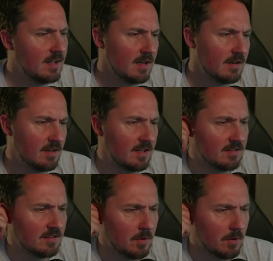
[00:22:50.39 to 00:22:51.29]
3 years
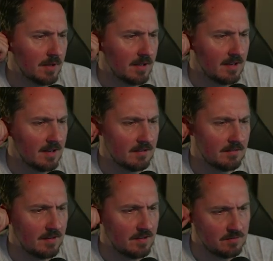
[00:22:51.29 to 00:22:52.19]
in bourbon cask.
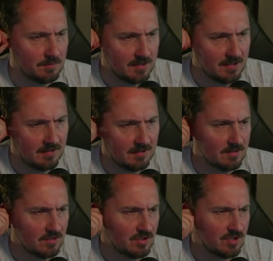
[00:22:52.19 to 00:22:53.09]
Finishing period in
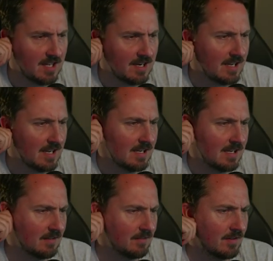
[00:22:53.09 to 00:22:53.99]
sherry.
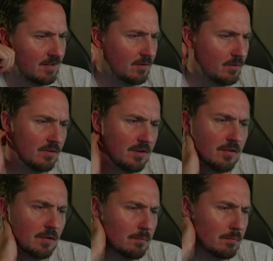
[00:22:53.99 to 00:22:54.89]
3-year-old refill
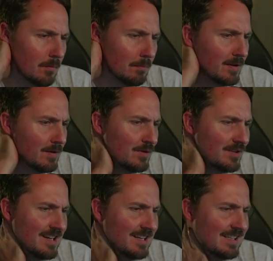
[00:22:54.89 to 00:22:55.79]
bourbon was
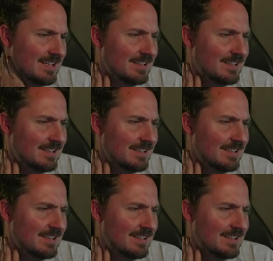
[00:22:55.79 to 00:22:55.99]
added.